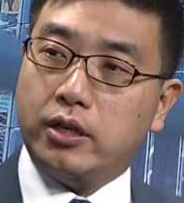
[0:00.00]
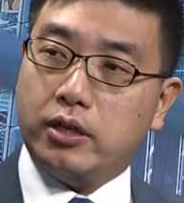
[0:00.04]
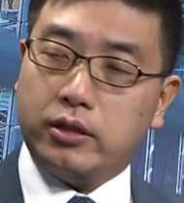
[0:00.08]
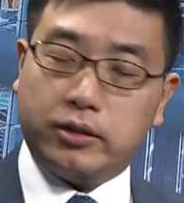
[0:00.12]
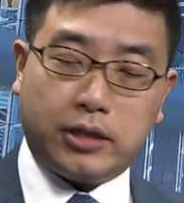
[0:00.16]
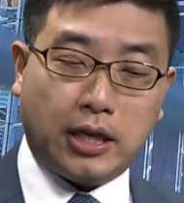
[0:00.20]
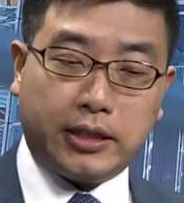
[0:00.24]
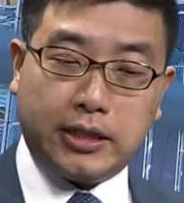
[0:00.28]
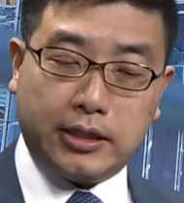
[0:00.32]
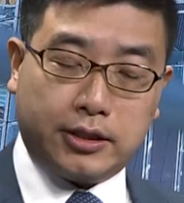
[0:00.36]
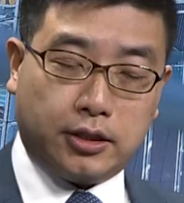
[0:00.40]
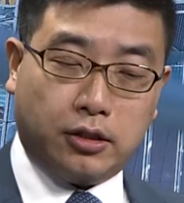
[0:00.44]

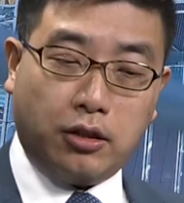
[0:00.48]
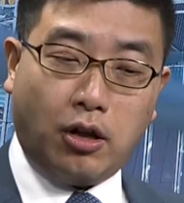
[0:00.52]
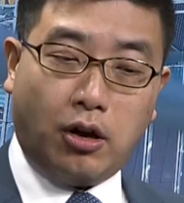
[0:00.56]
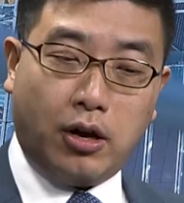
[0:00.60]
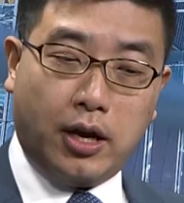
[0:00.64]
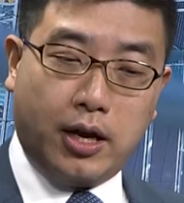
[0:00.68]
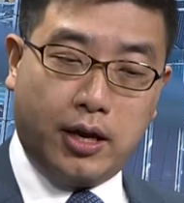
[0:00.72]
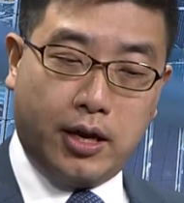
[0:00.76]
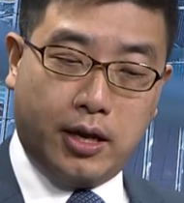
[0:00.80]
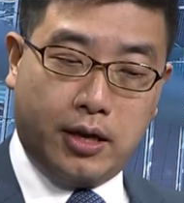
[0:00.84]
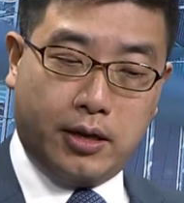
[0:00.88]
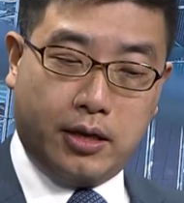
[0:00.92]
That is not
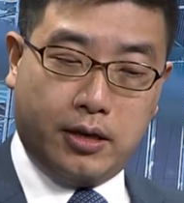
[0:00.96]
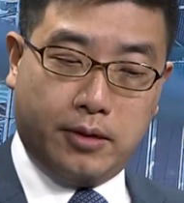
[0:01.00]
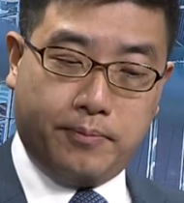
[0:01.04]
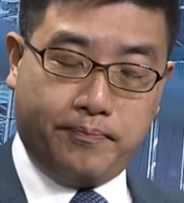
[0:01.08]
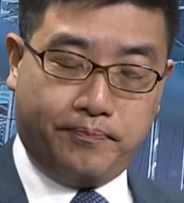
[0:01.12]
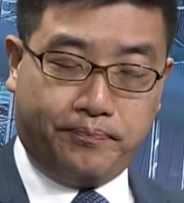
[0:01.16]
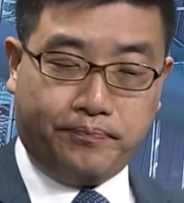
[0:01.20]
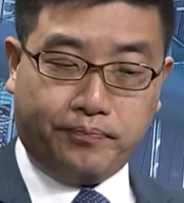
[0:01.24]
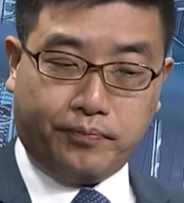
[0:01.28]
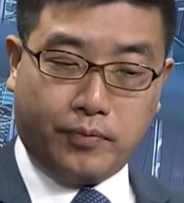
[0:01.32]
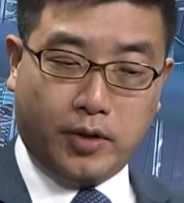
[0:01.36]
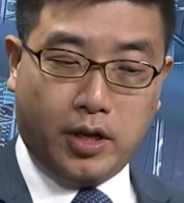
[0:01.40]

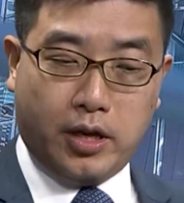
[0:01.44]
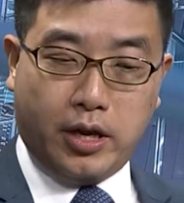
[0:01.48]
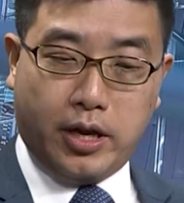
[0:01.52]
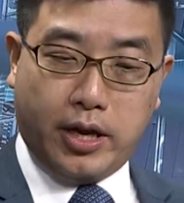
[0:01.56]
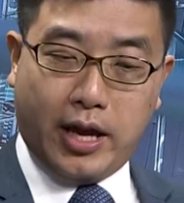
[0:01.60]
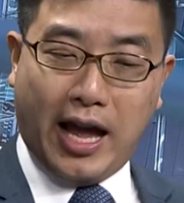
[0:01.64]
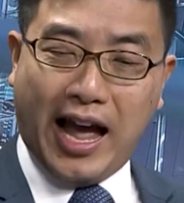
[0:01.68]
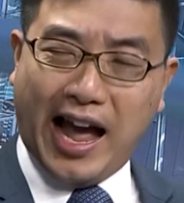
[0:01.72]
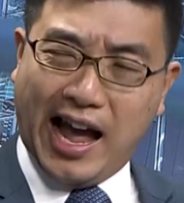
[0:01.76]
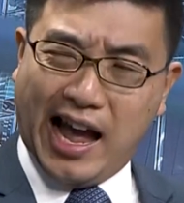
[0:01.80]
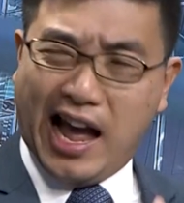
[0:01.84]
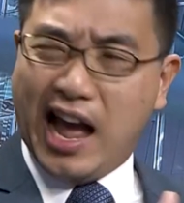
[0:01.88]
a
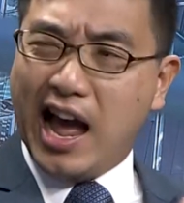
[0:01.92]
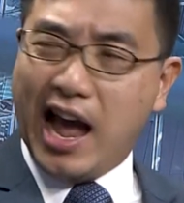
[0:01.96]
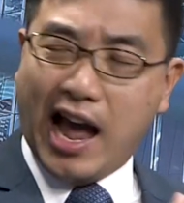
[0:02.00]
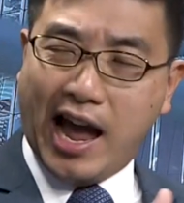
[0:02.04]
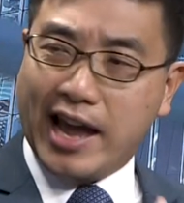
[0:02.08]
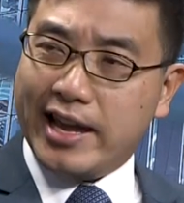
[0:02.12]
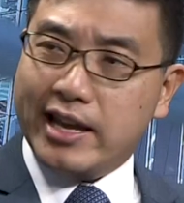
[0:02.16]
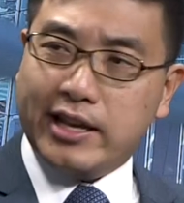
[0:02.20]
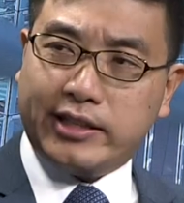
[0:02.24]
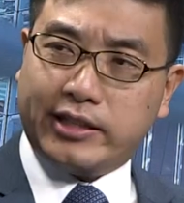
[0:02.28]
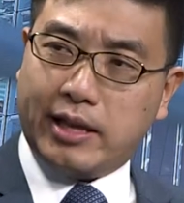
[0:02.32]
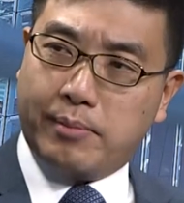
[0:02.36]

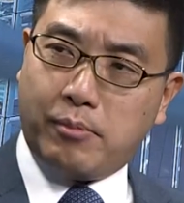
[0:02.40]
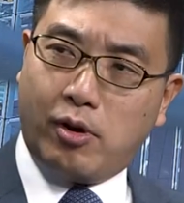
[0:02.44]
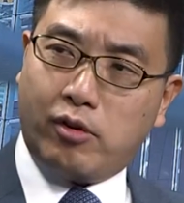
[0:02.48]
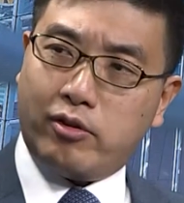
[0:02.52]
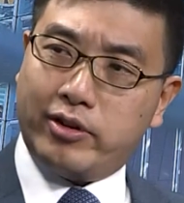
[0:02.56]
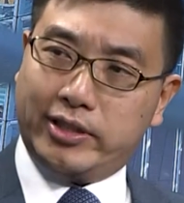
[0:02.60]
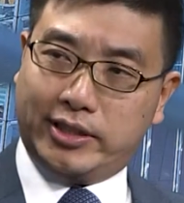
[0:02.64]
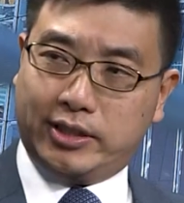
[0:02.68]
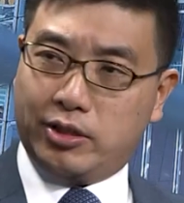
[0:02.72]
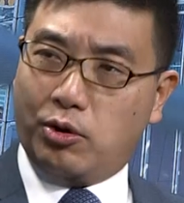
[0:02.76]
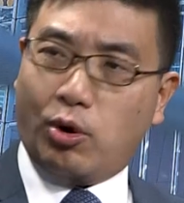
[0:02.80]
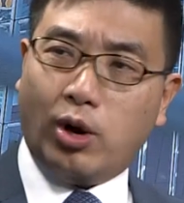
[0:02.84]
higher
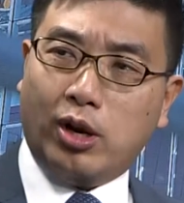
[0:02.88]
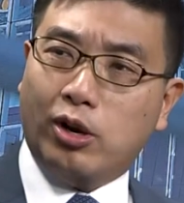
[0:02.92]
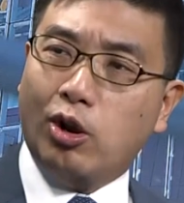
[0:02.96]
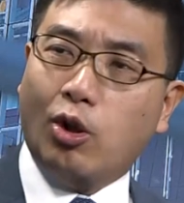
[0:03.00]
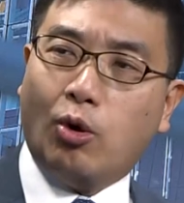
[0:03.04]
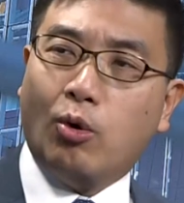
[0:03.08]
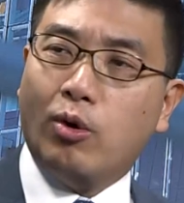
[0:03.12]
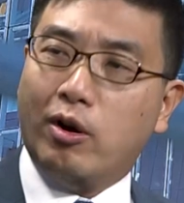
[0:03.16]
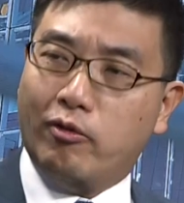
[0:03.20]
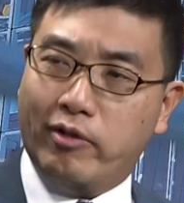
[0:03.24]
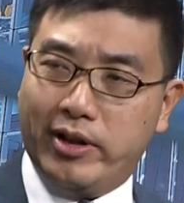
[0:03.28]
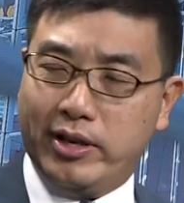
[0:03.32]
democracy or
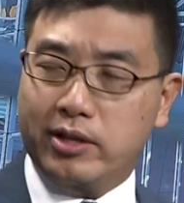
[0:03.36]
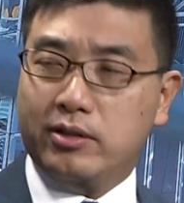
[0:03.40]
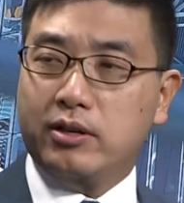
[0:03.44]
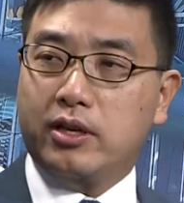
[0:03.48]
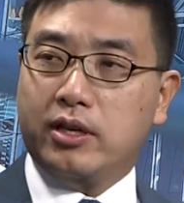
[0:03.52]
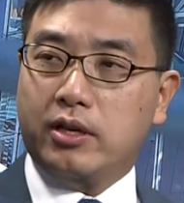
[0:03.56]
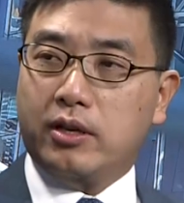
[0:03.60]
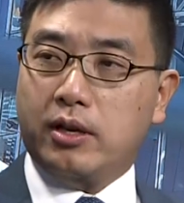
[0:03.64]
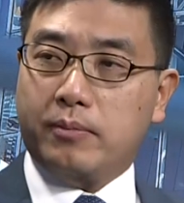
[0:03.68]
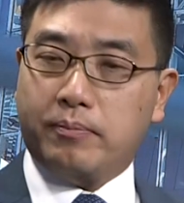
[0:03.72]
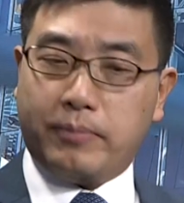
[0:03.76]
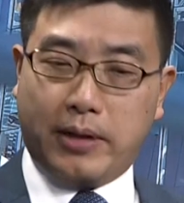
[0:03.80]
lower one,
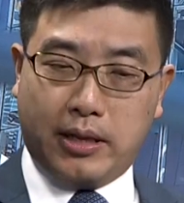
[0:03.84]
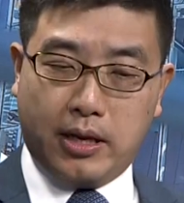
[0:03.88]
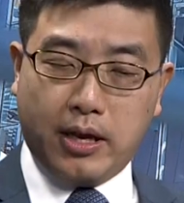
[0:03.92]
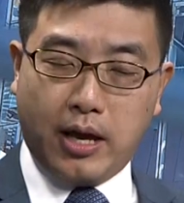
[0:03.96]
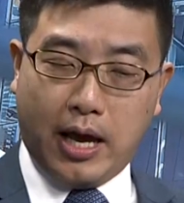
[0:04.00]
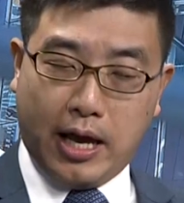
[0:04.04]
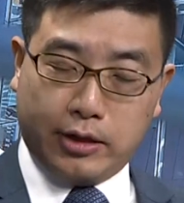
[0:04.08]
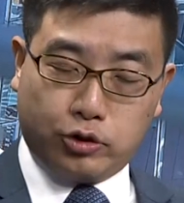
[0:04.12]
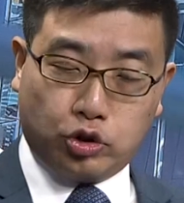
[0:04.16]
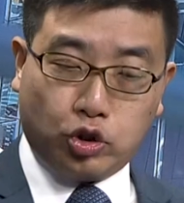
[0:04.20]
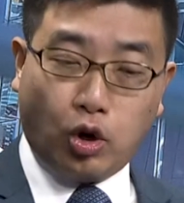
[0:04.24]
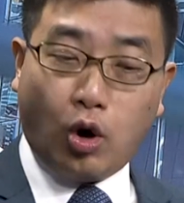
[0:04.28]
but
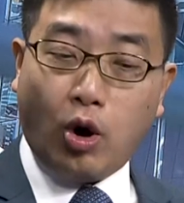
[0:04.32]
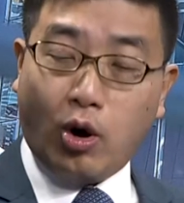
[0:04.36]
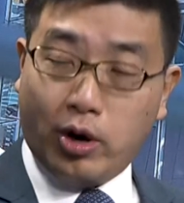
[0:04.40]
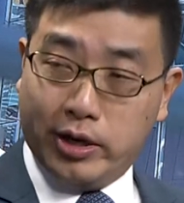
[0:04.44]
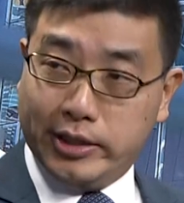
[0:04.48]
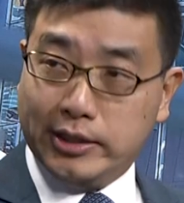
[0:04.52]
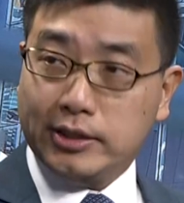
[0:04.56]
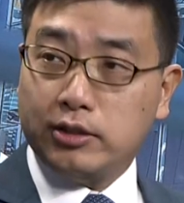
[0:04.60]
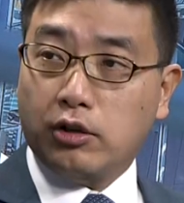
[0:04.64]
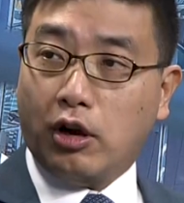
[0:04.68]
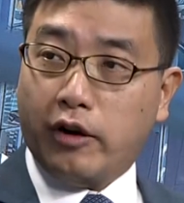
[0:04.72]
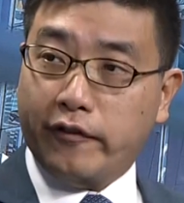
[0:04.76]
a
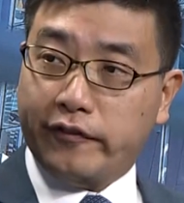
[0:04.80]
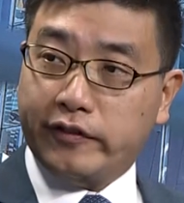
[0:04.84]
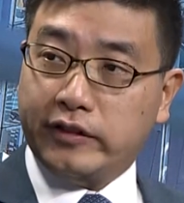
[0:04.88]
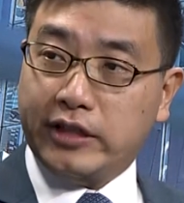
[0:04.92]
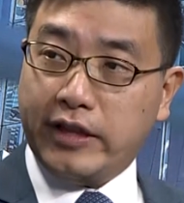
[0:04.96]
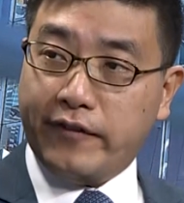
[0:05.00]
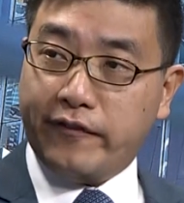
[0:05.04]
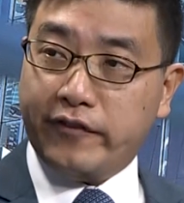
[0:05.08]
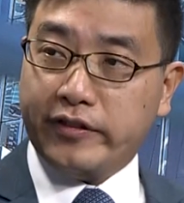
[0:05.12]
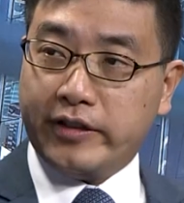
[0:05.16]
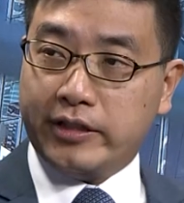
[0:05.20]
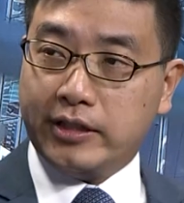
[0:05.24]
choice of
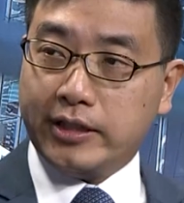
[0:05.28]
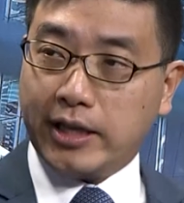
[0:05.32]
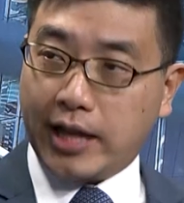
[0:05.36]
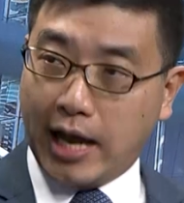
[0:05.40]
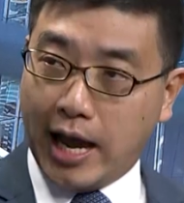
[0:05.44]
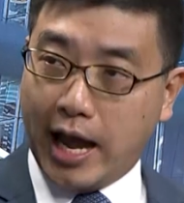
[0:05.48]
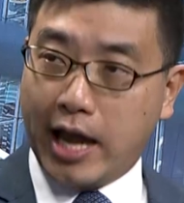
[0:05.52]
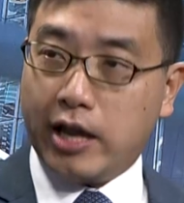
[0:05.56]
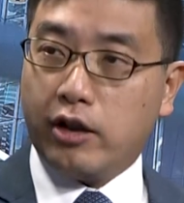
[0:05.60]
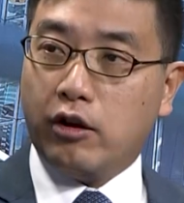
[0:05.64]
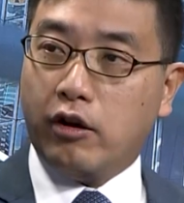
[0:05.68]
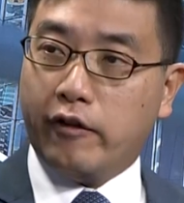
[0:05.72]
different
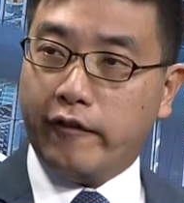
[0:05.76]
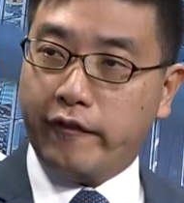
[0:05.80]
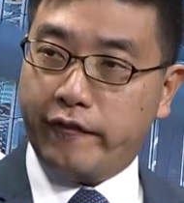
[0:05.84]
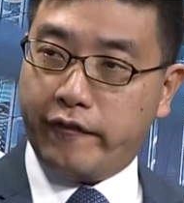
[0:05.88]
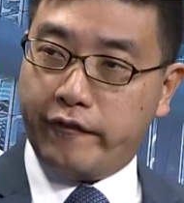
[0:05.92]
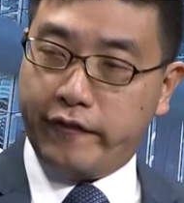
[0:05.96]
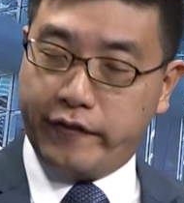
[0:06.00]
kind of